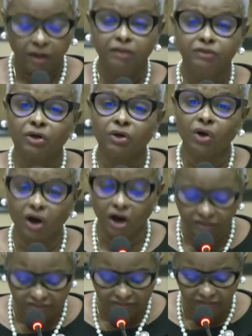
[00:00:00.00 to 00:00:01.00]
The
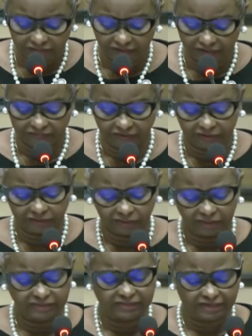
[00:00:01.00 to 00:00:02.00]
cost of living
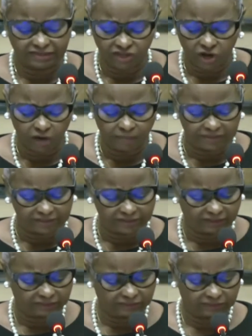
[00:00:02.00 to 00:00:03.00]
is
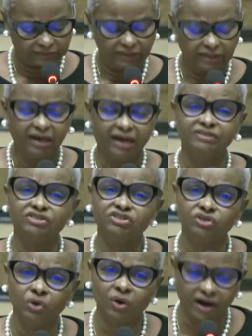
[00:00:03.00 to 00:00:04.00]
exorbitant, and
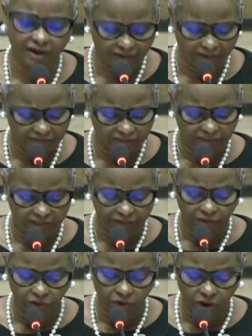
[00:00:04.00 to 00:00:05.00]
so are healthcare
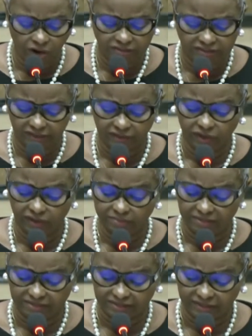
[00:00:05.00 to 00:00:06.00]
costs and other
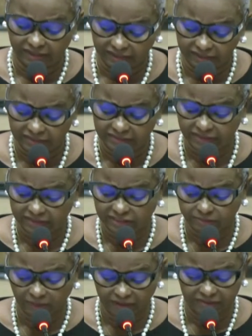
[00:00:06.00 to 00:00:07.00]
miscellaneous
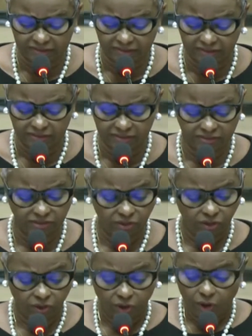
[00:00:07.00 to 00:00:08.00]
expenses,
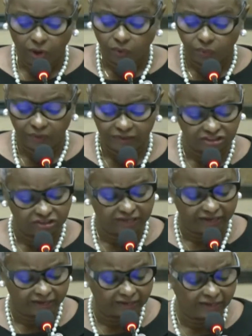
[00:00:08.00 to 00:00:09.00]
which
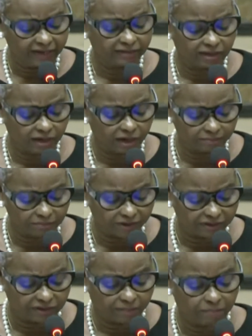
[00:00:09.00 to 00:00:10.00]
daily
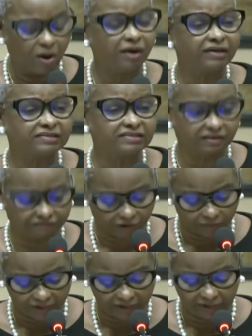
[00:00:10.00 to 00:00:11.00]
encumber the pockets of
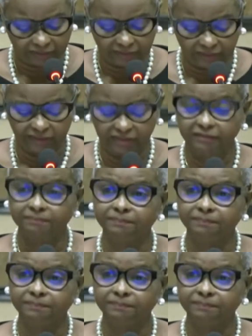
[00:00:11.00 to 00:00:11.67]
our elderly.